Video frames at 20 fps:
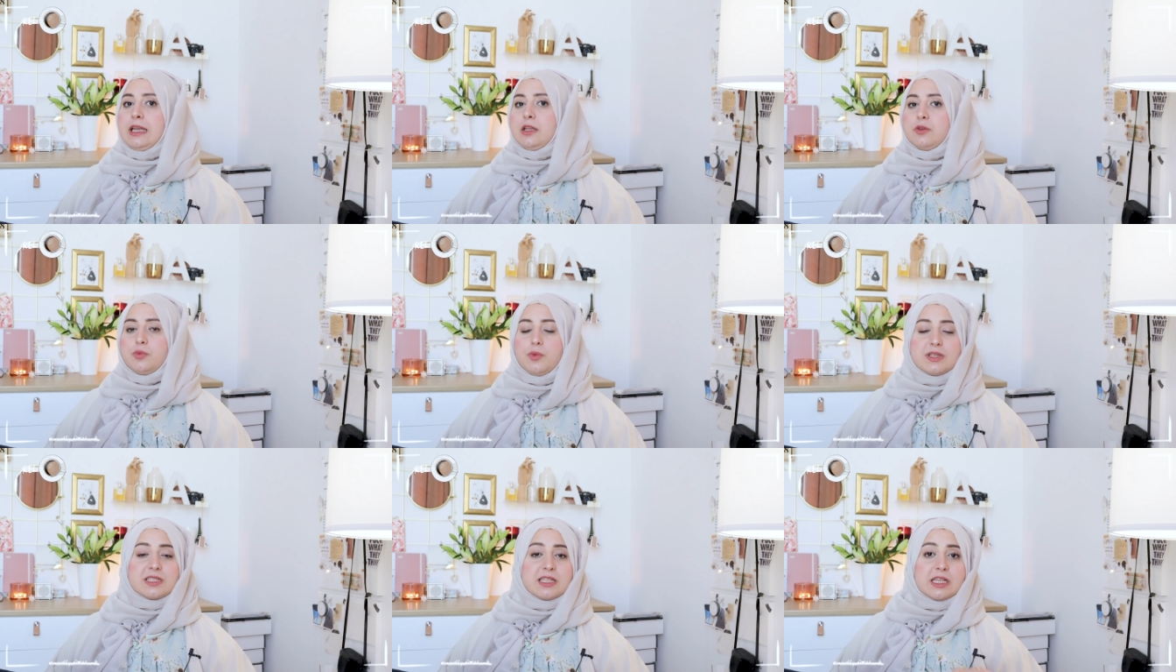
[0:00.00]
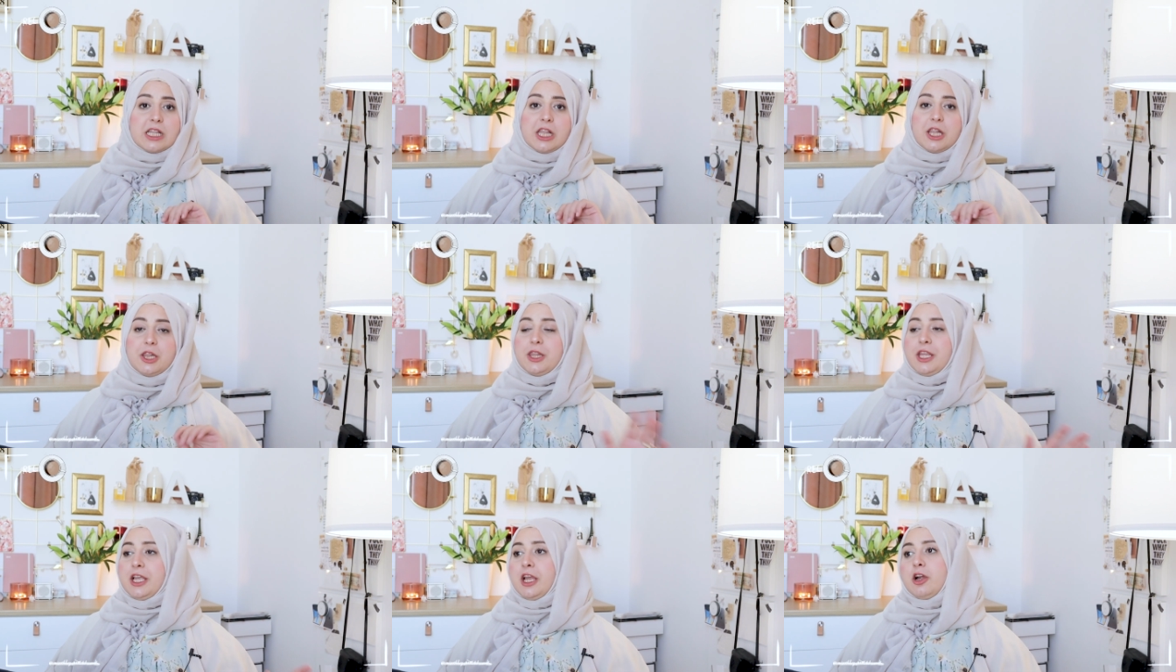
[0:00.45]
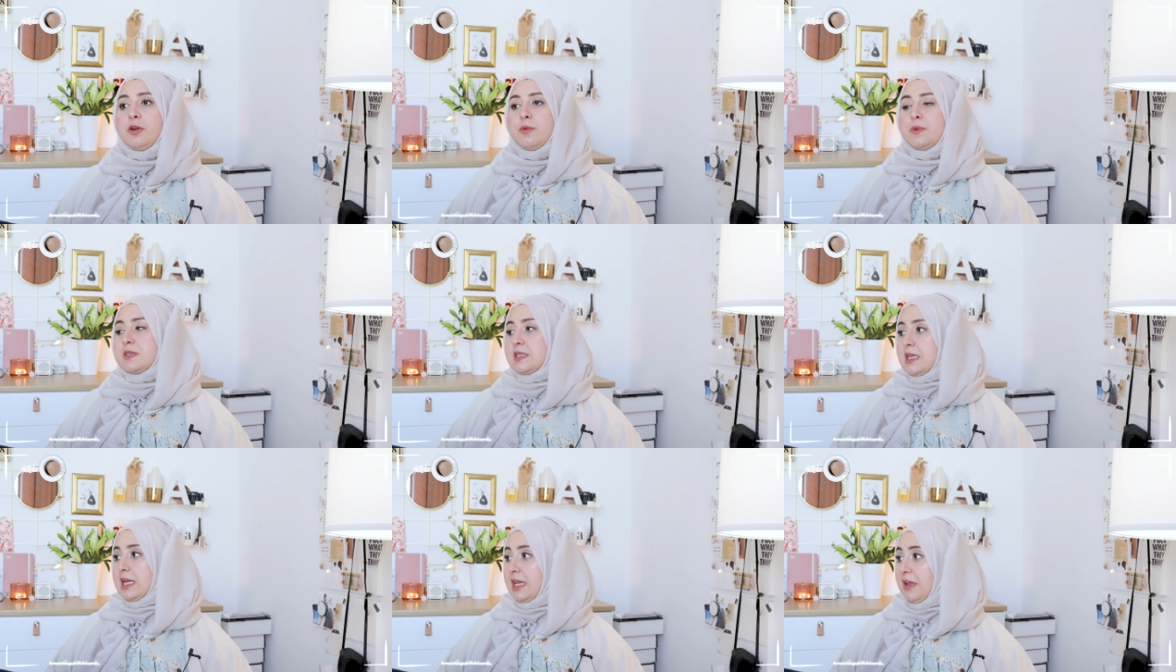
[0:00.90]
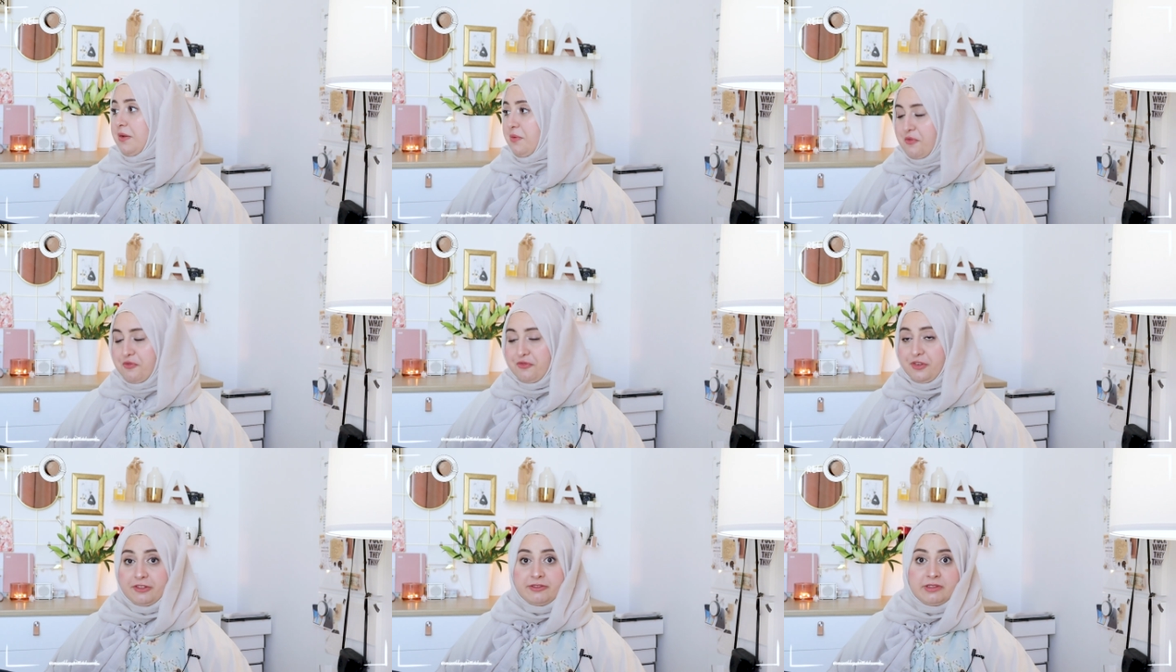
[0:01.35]
It wasn't clear. It was like
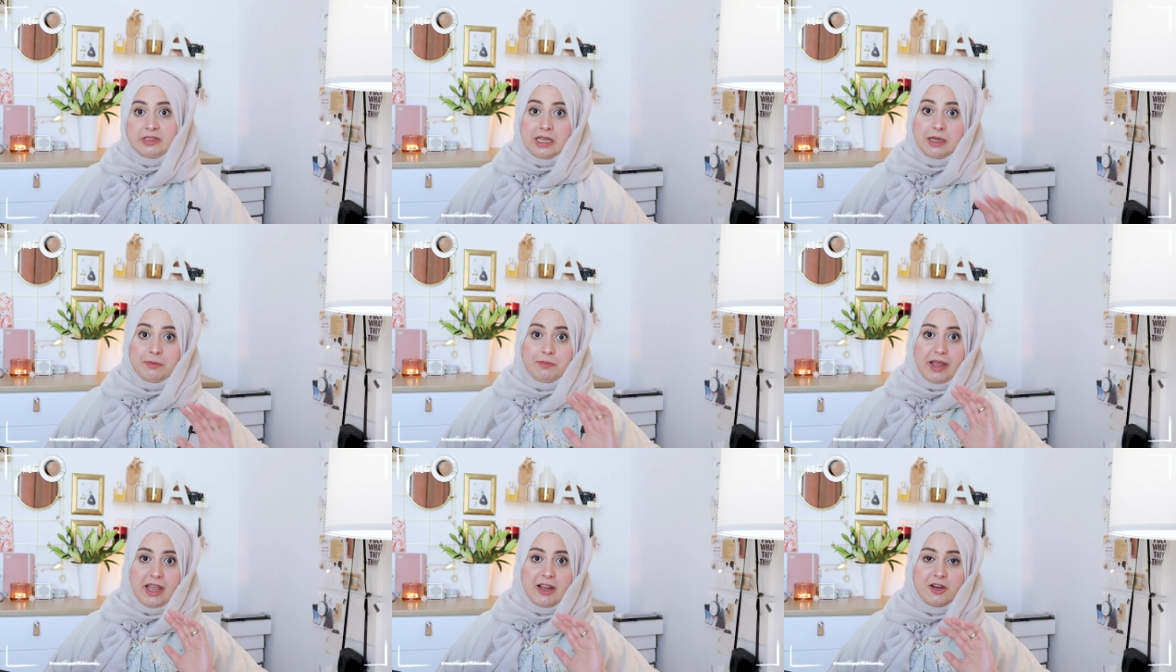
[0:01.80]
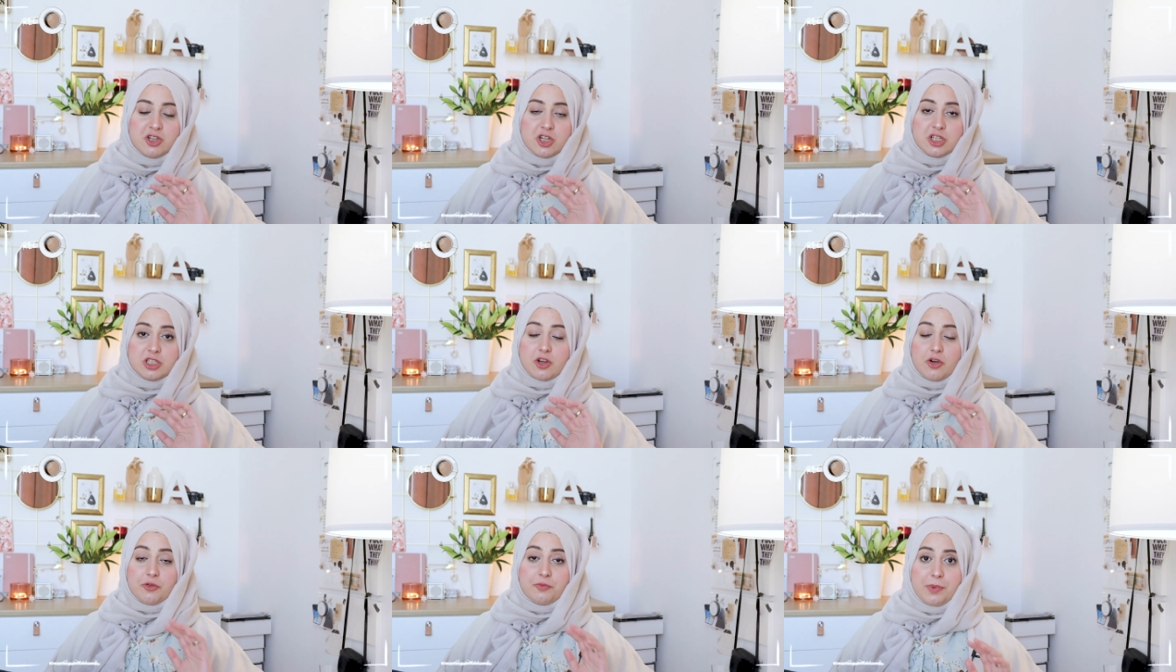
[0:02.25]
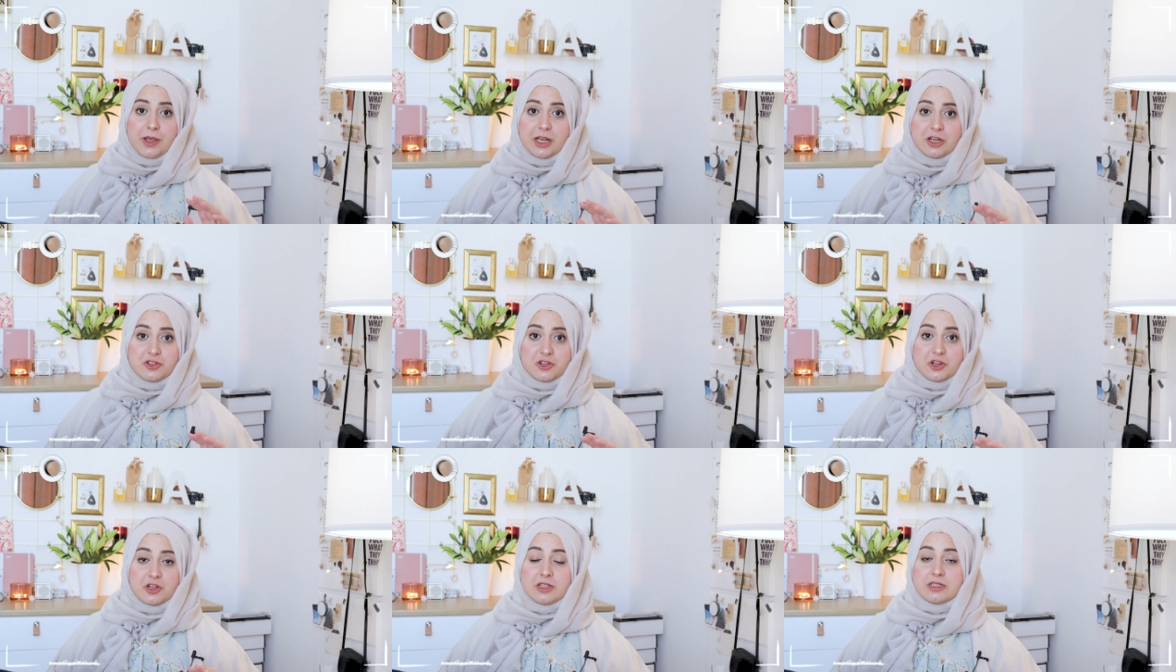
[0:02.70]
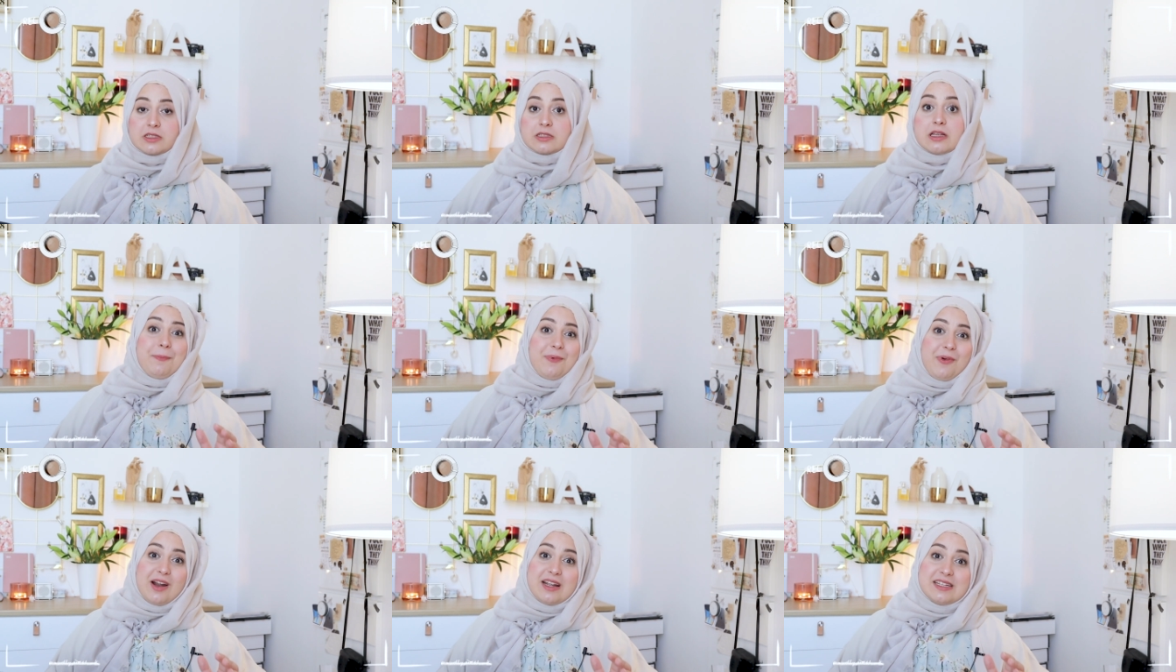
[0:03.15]
15 pages of pictures.
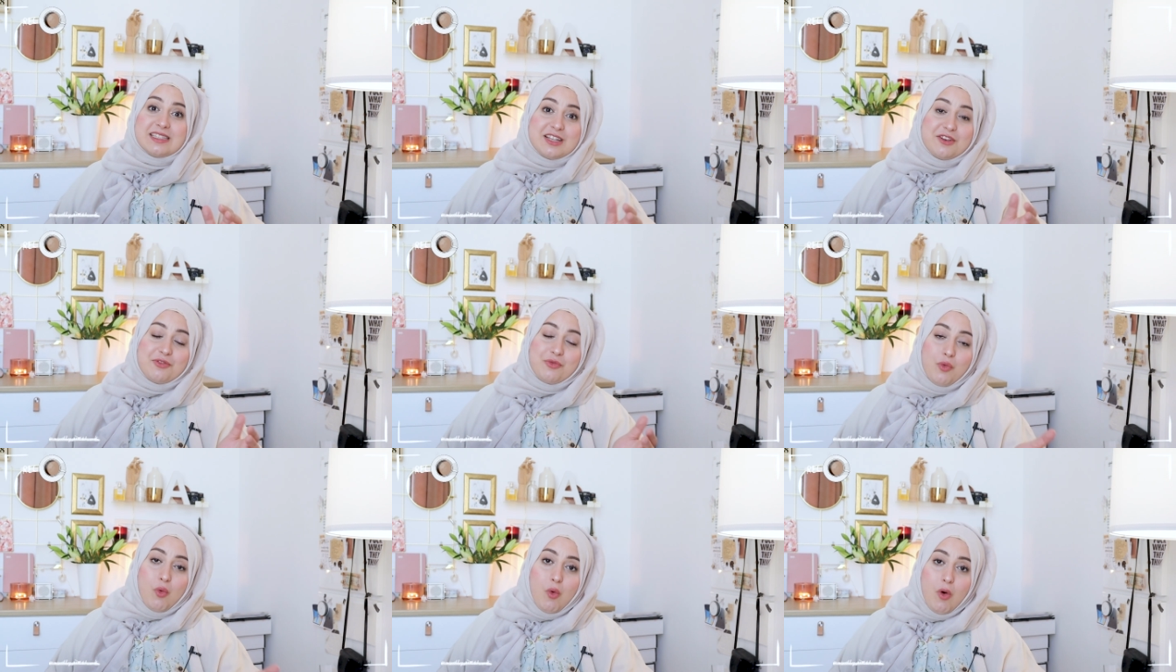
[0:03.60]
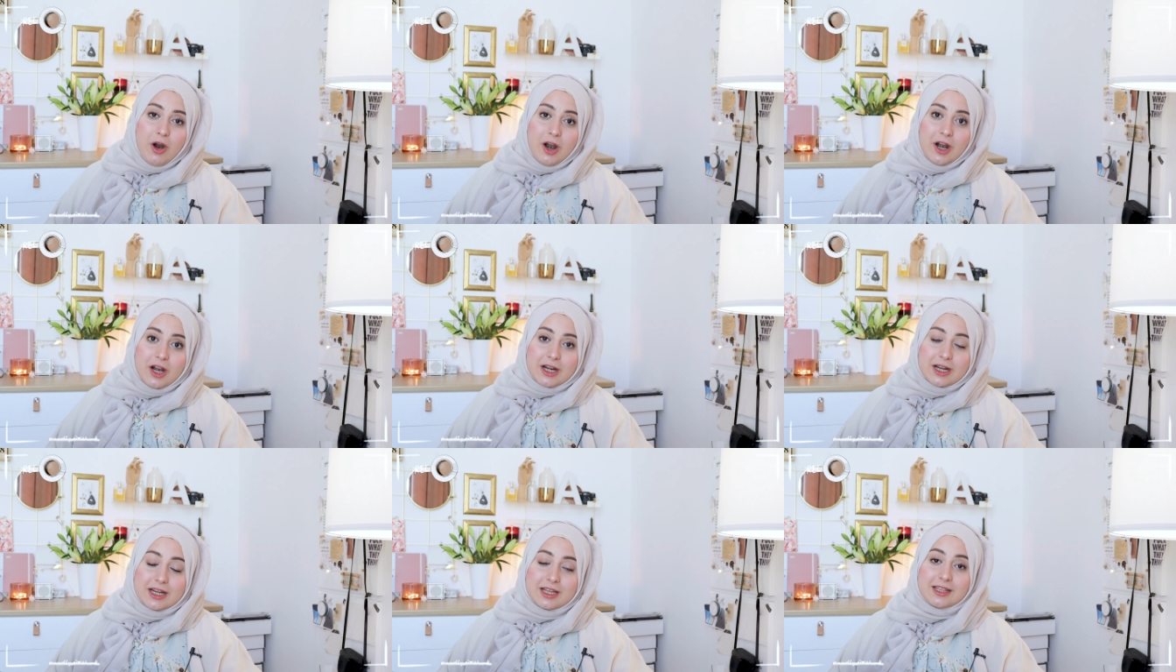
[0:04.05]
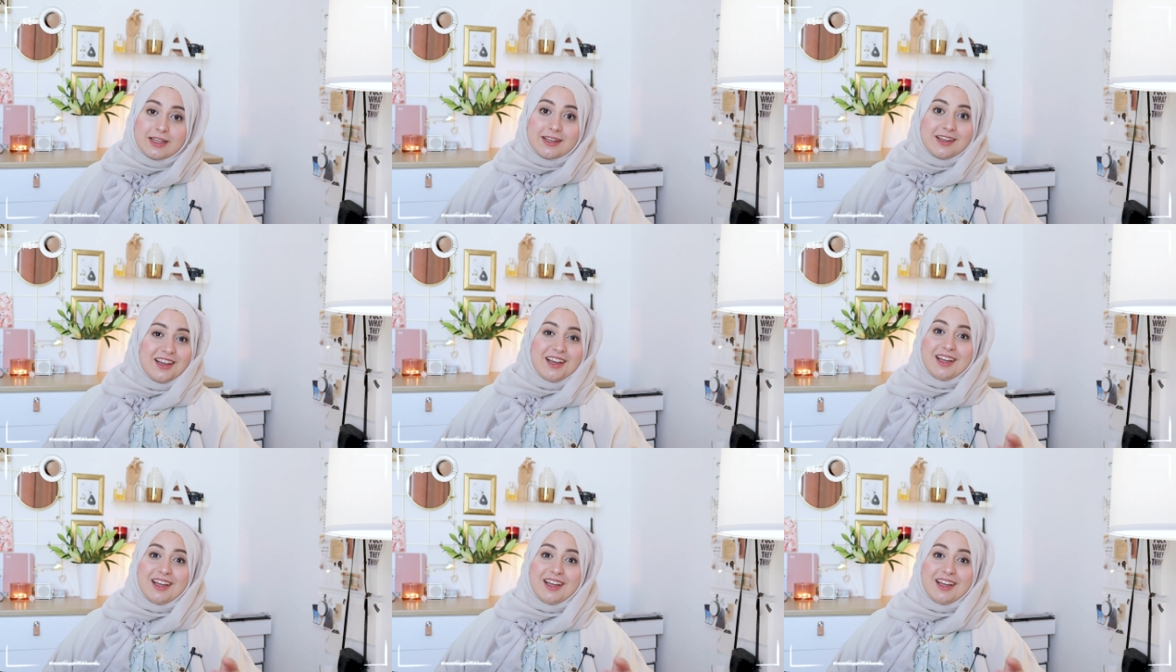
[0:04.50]
Impressive work.